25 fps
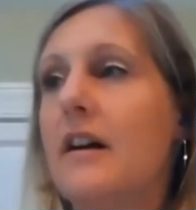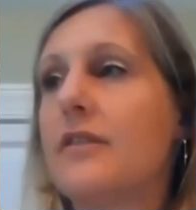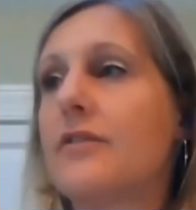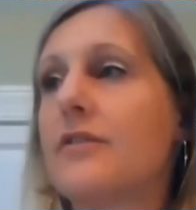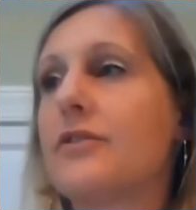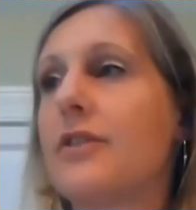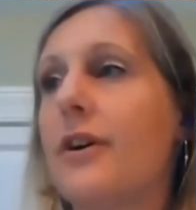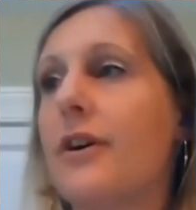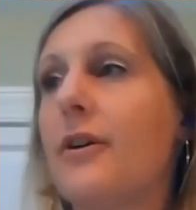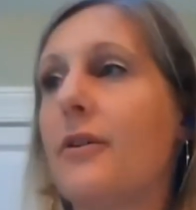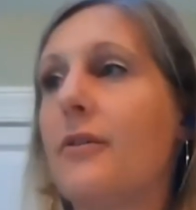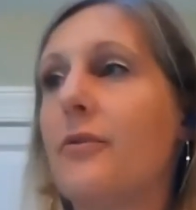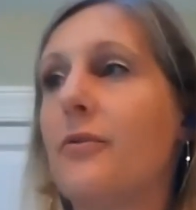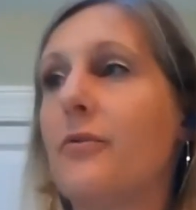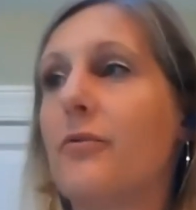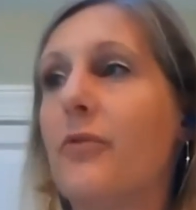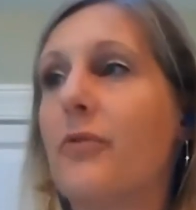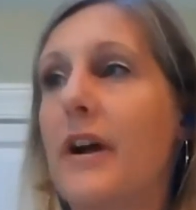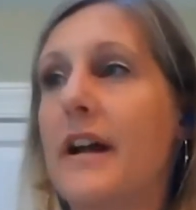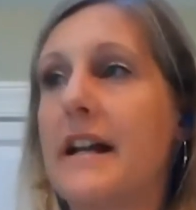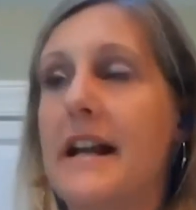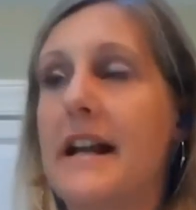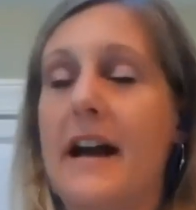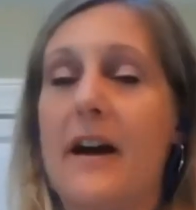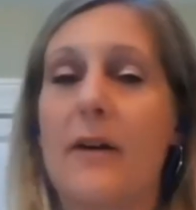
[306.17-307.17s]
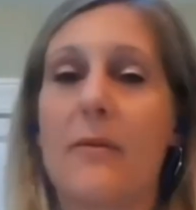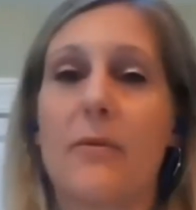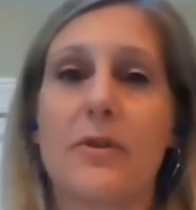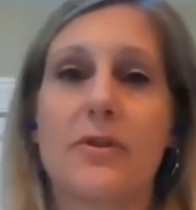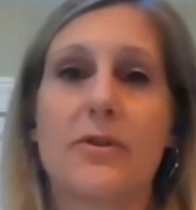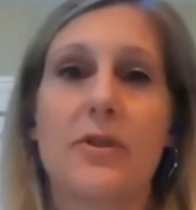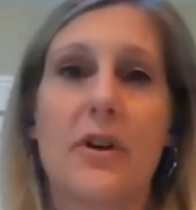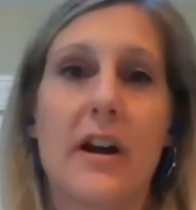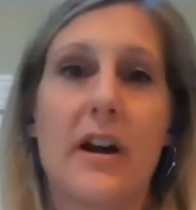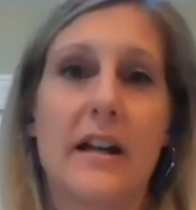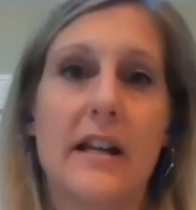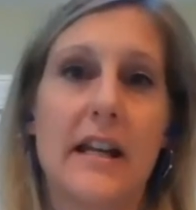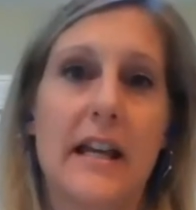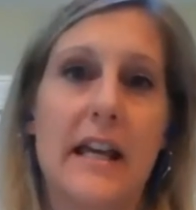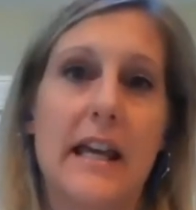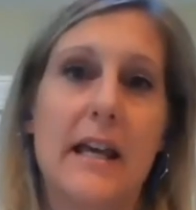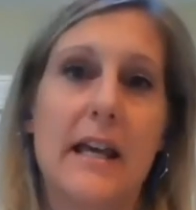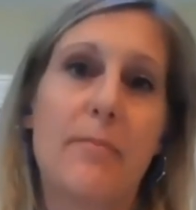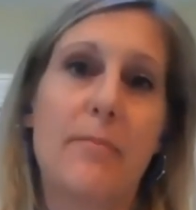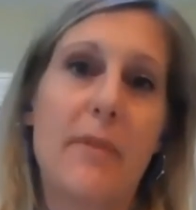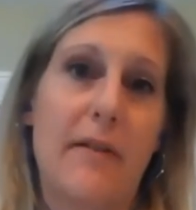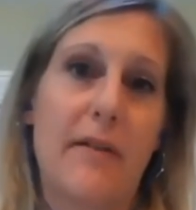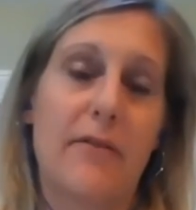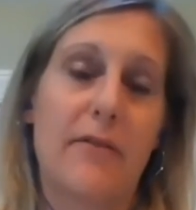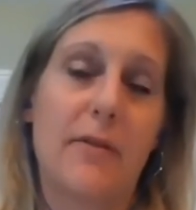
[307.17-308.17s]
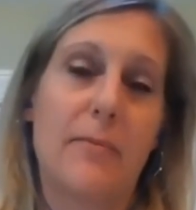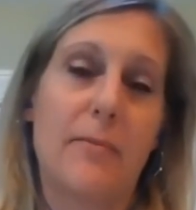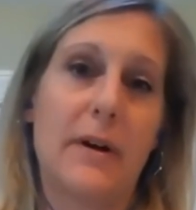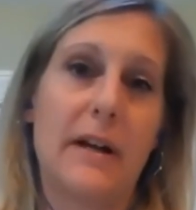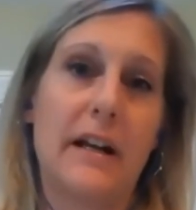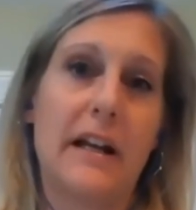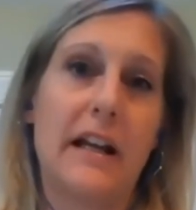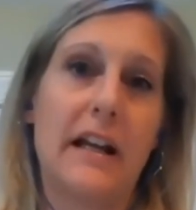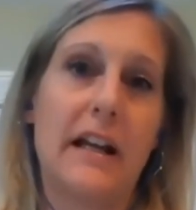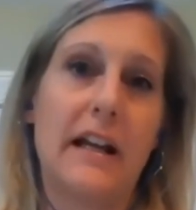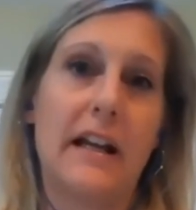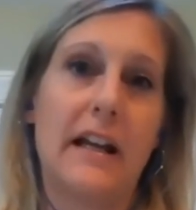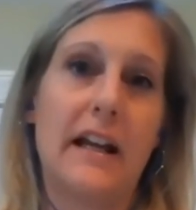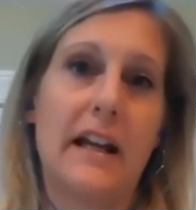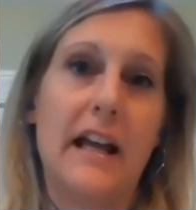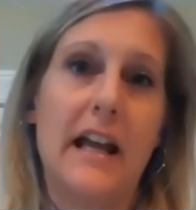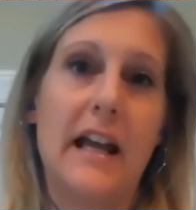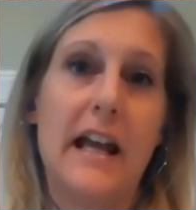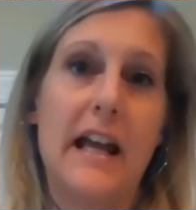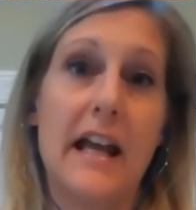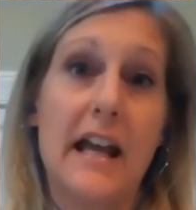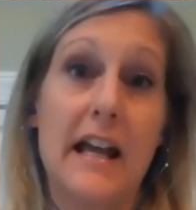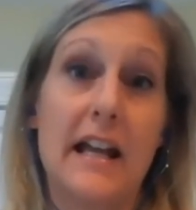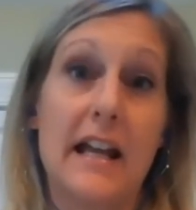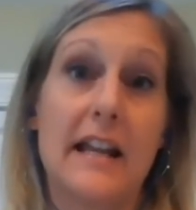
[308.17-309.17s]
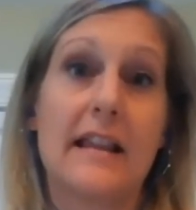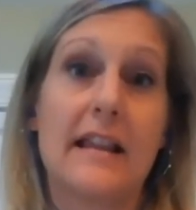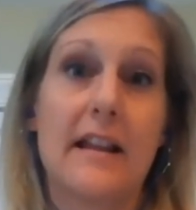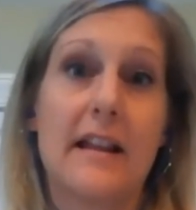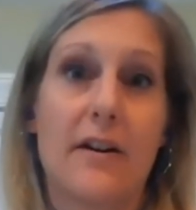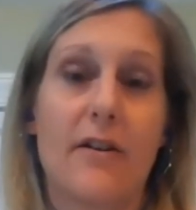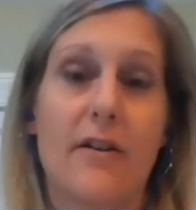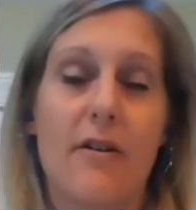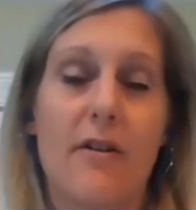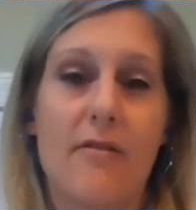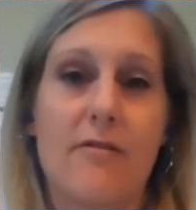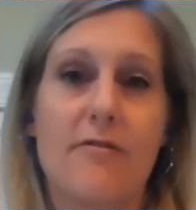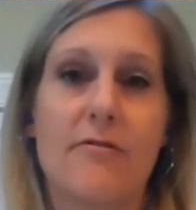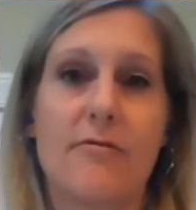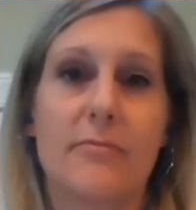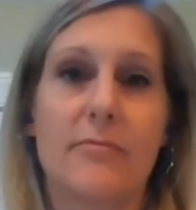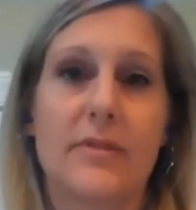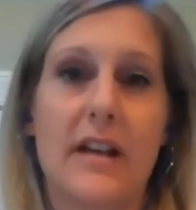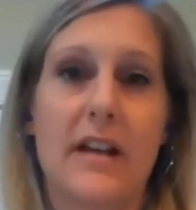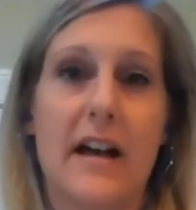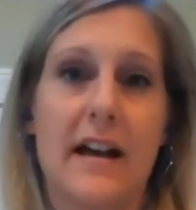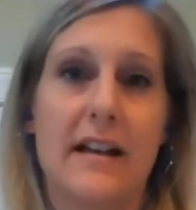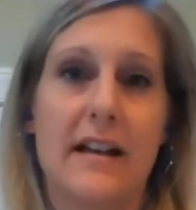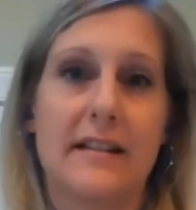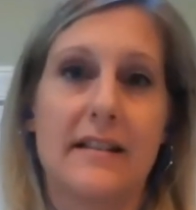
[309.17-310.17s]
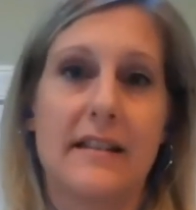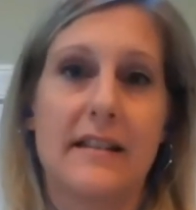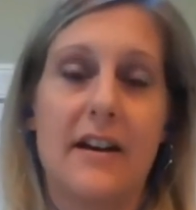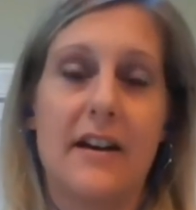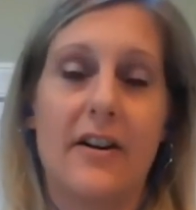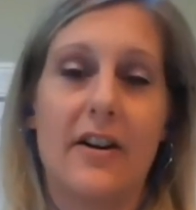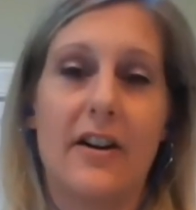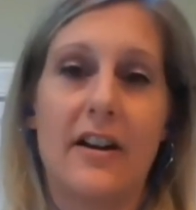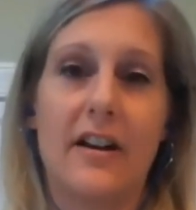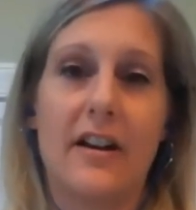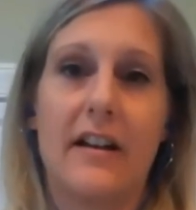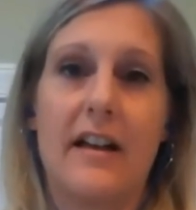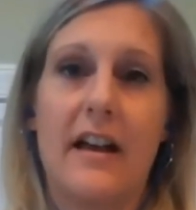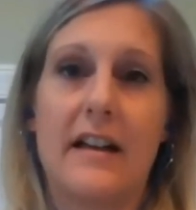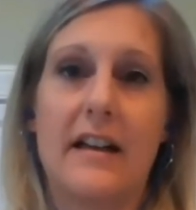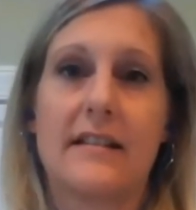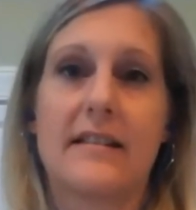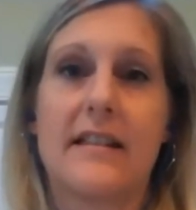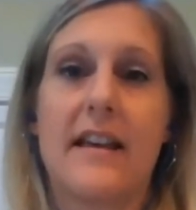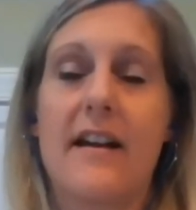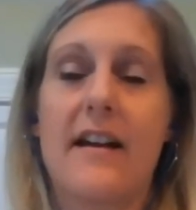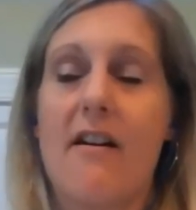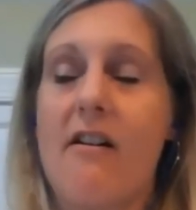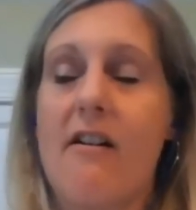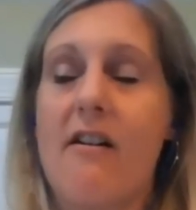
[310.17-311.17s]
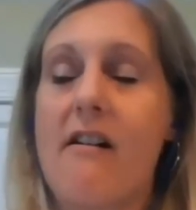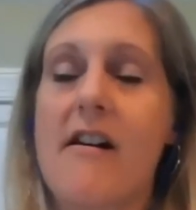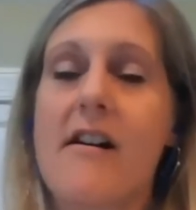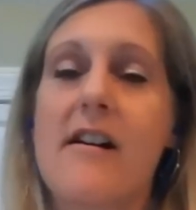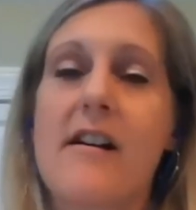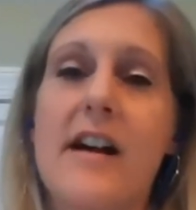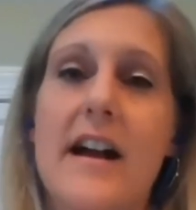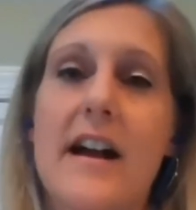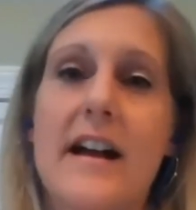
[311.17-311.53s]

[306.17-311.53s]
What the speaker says: So right now we're trying to keep everybody in their homes as they are,